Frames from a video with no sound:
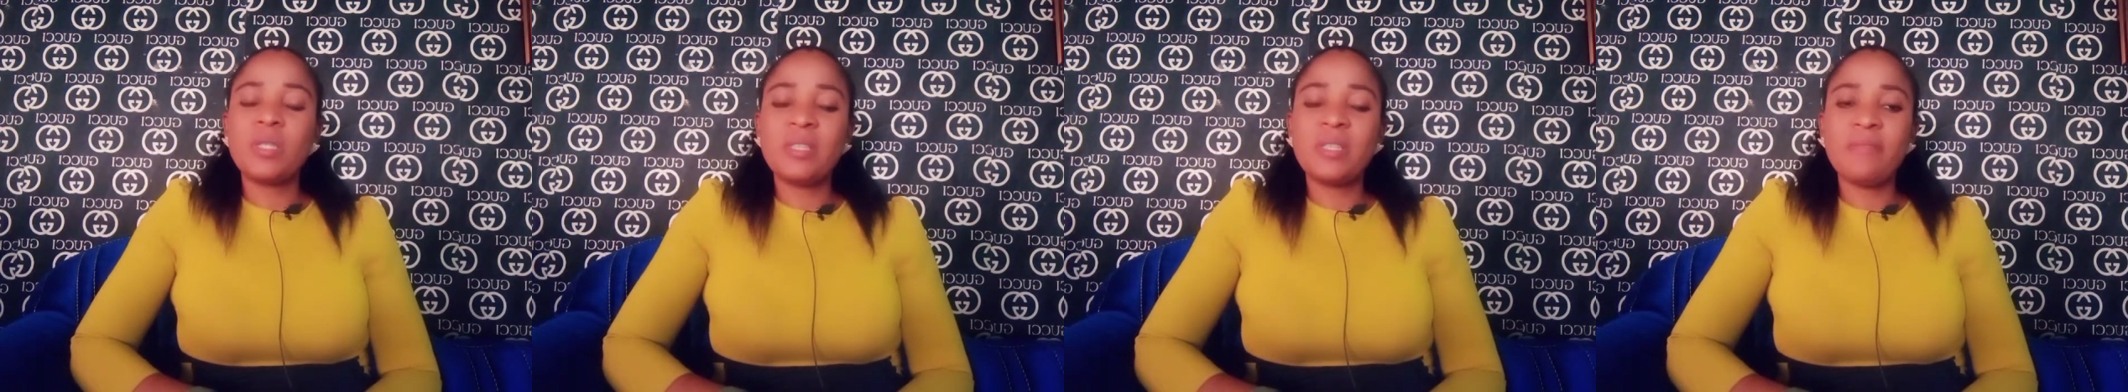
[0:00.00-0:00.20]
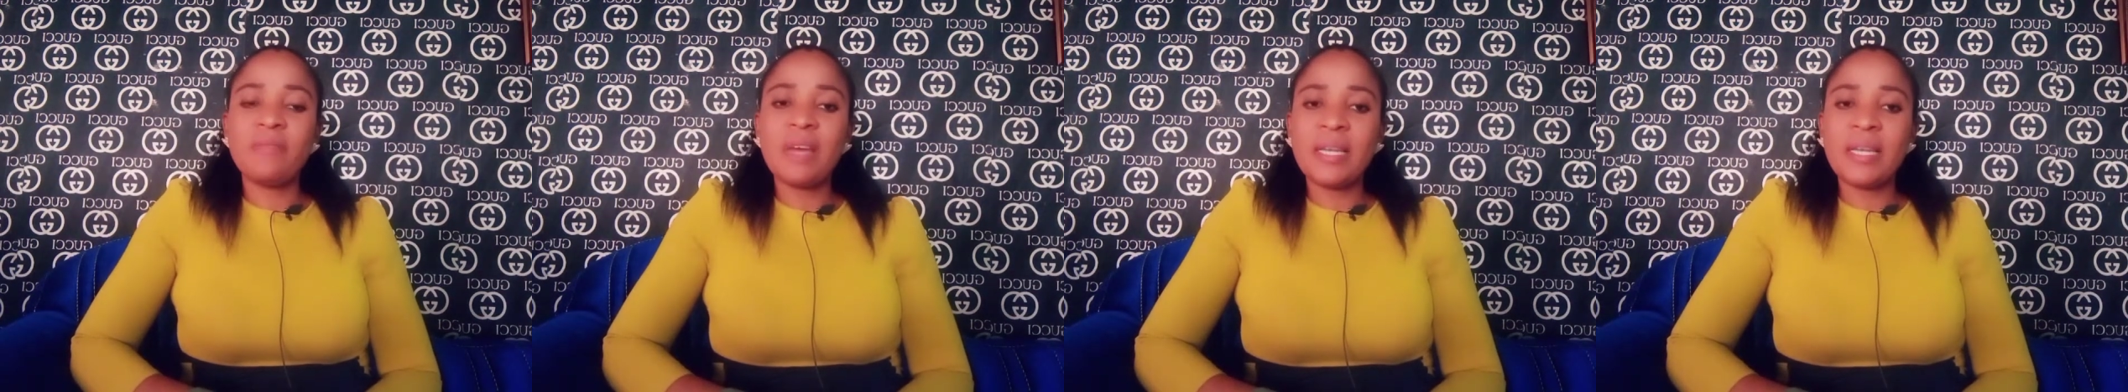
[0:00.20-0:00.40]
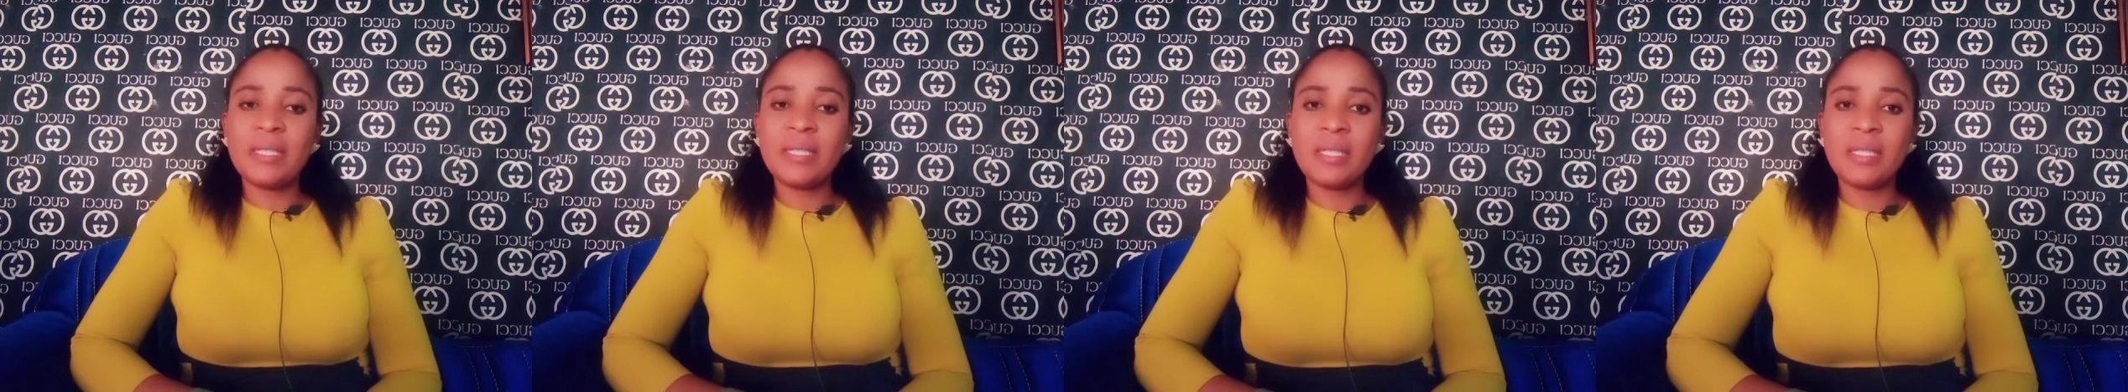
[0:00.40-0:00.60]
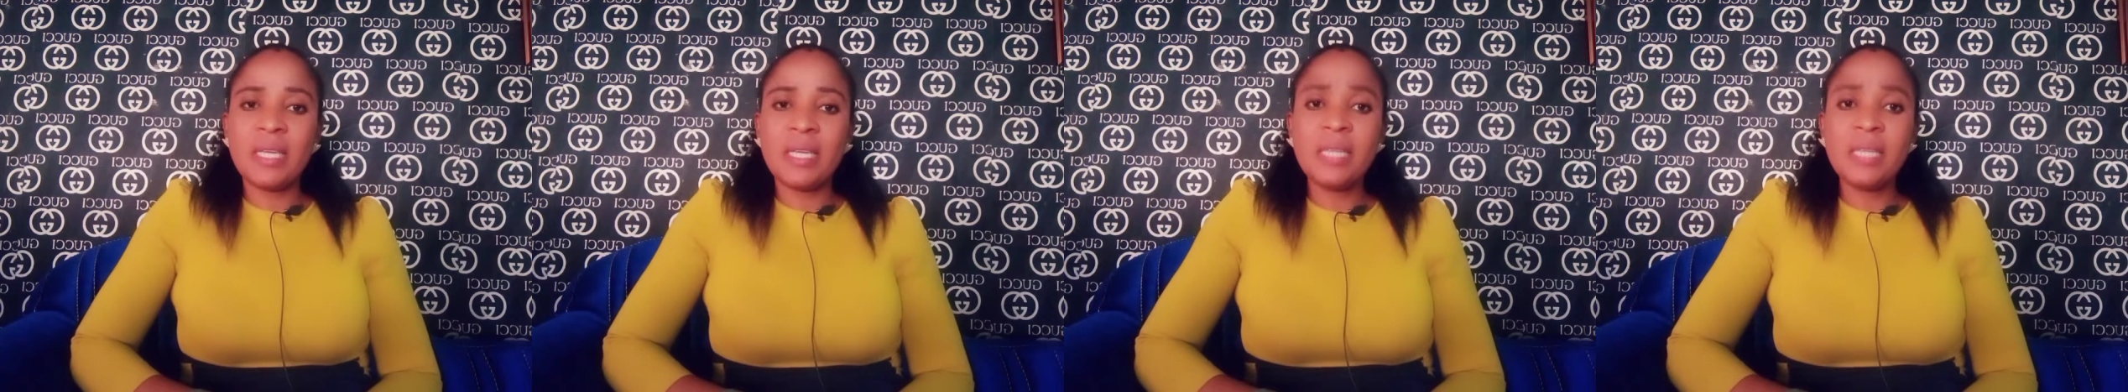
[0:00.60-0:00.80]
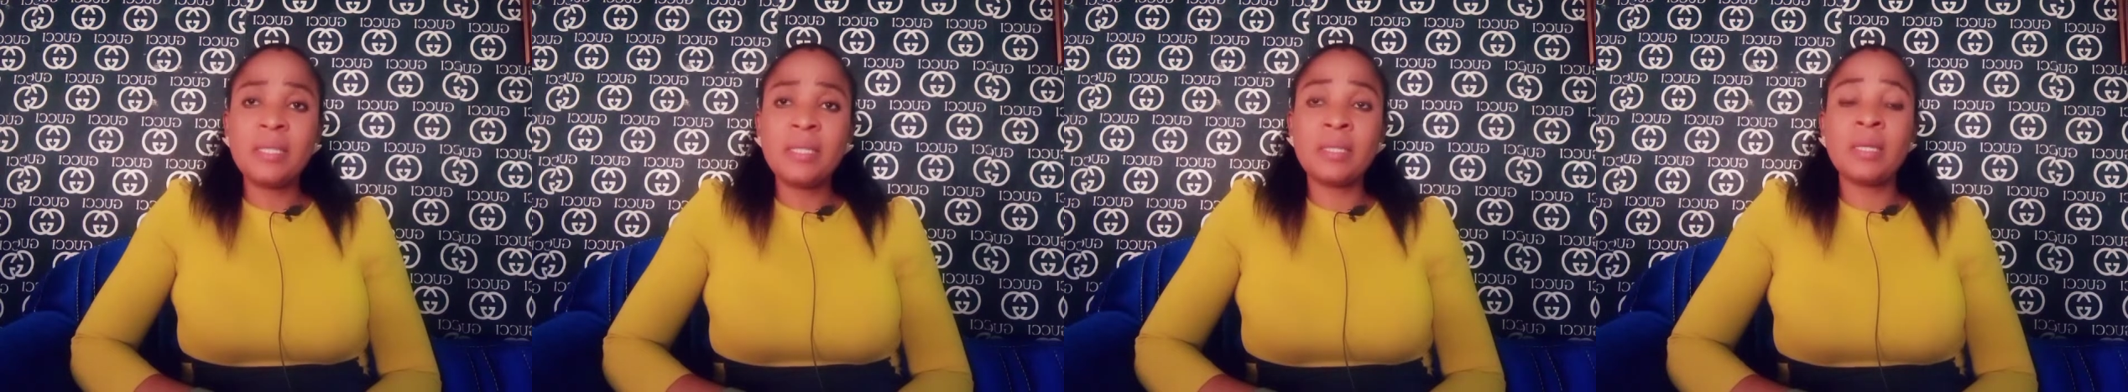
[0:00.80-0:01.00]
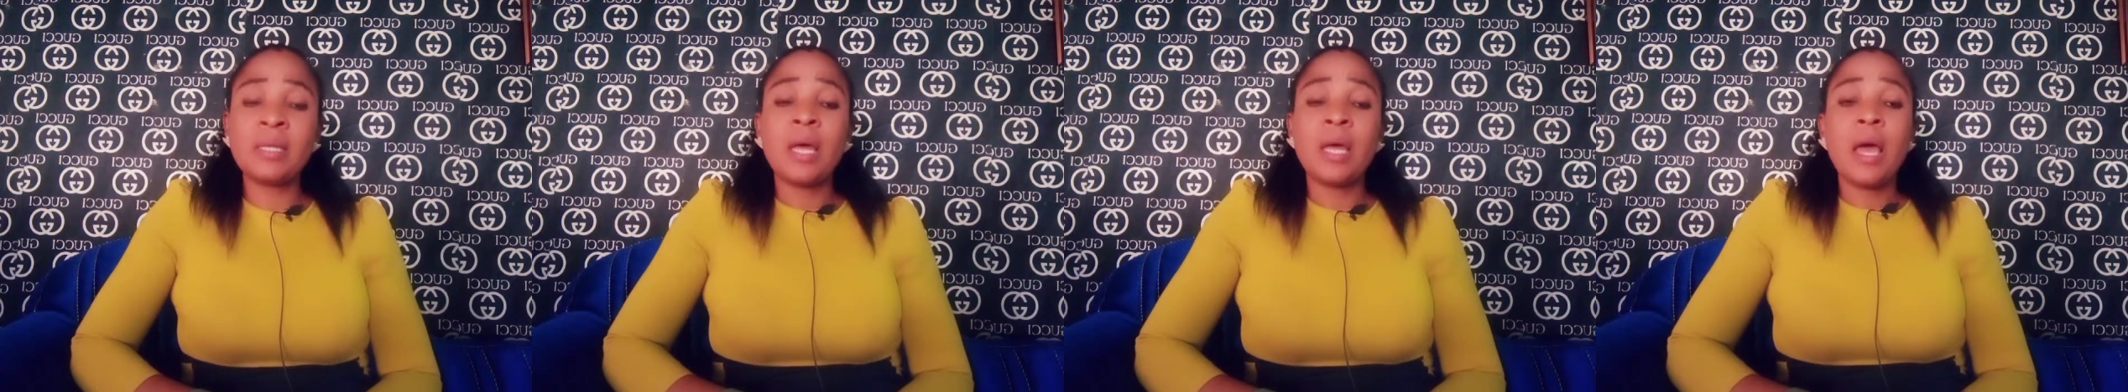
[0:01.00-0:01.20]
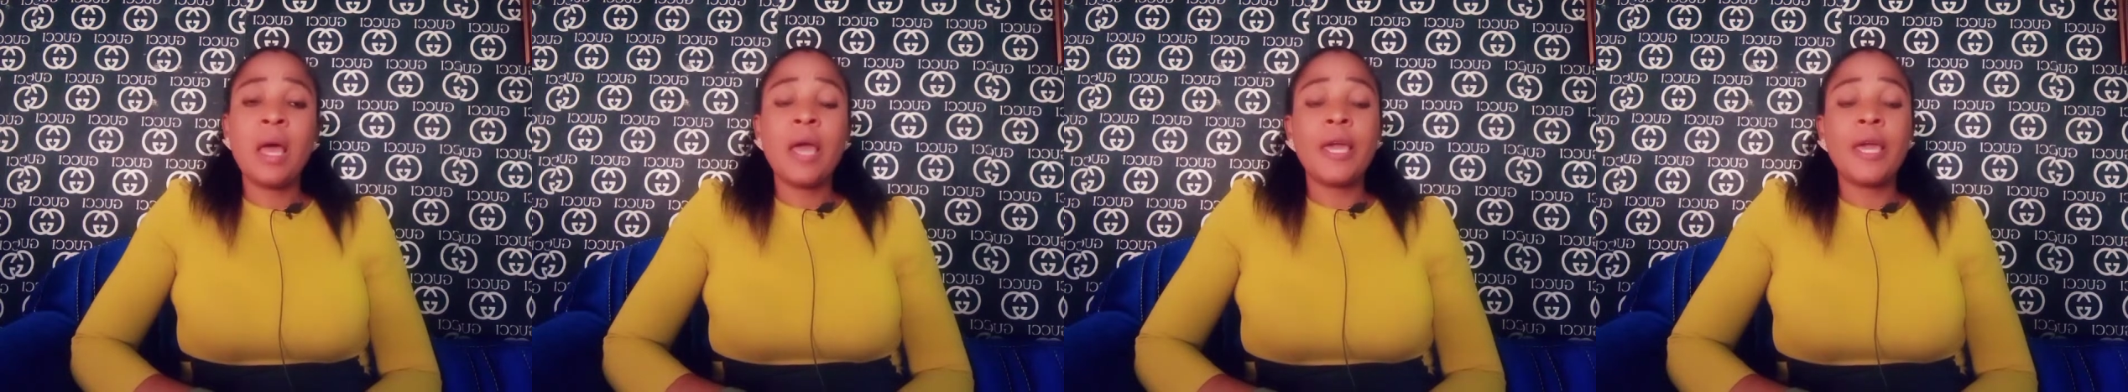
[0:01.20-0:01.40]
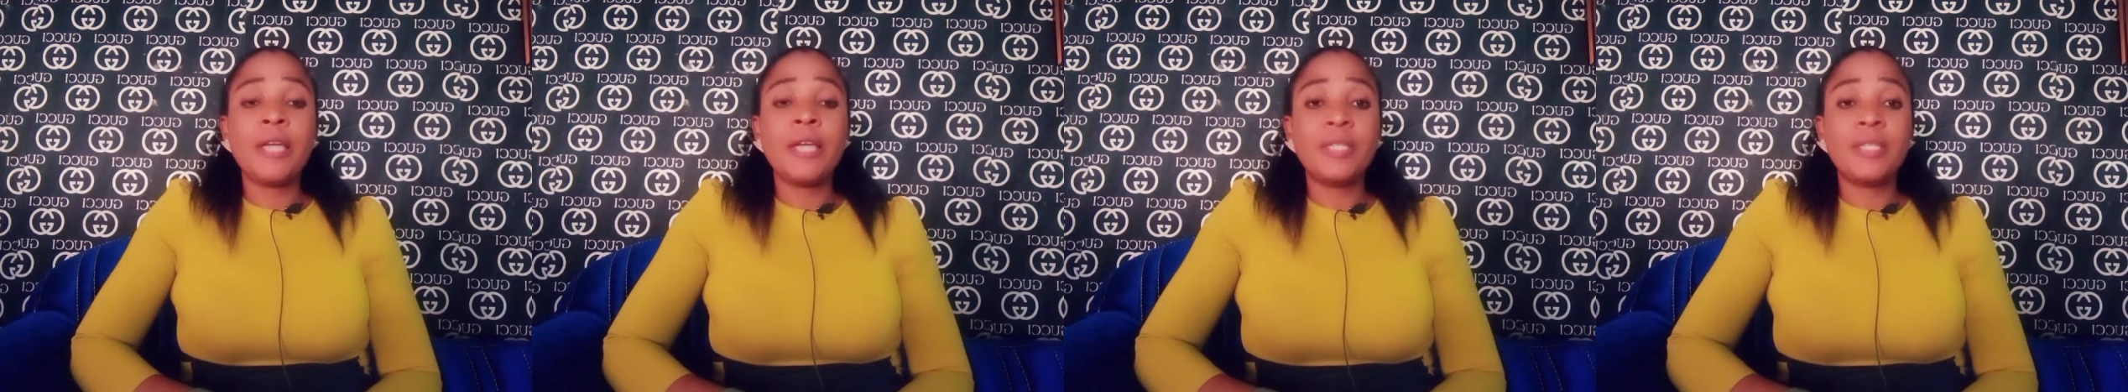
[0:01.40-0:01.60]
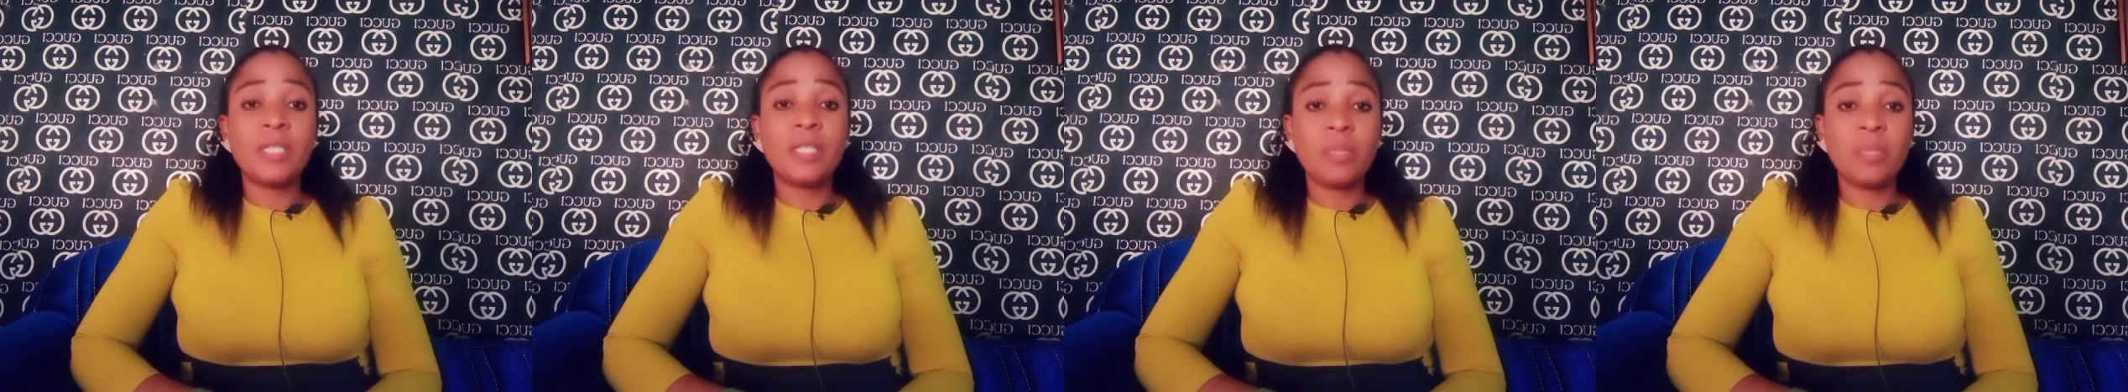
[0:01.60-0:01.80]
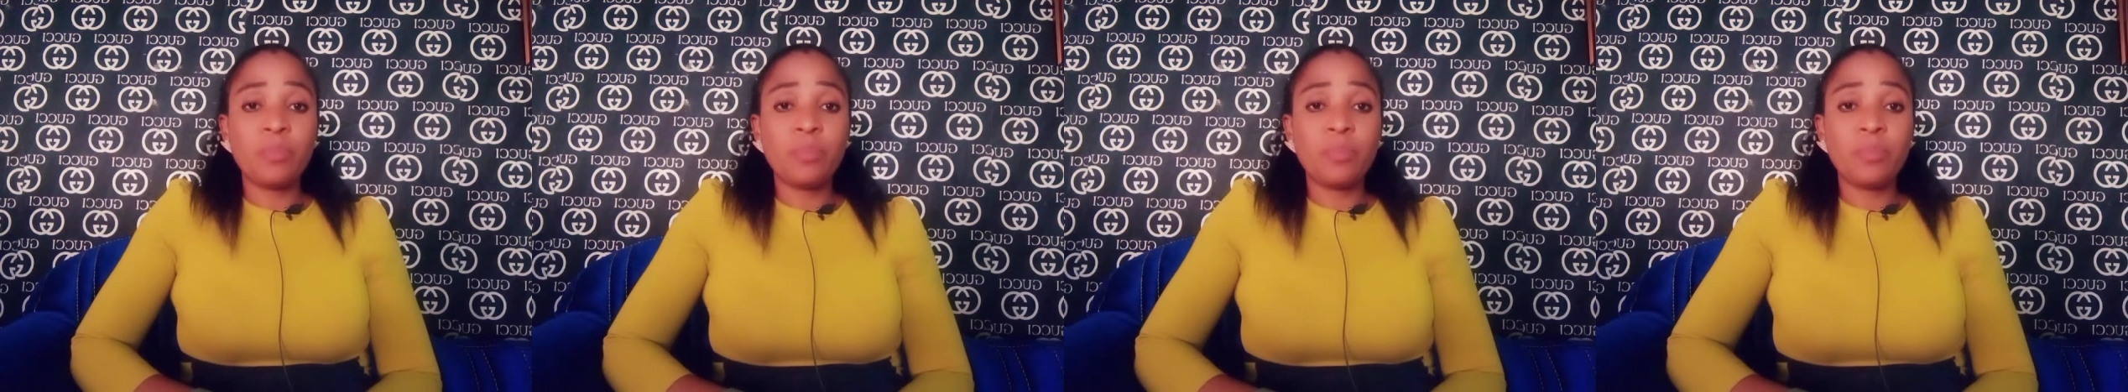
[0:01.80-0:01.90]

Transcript: Whatever it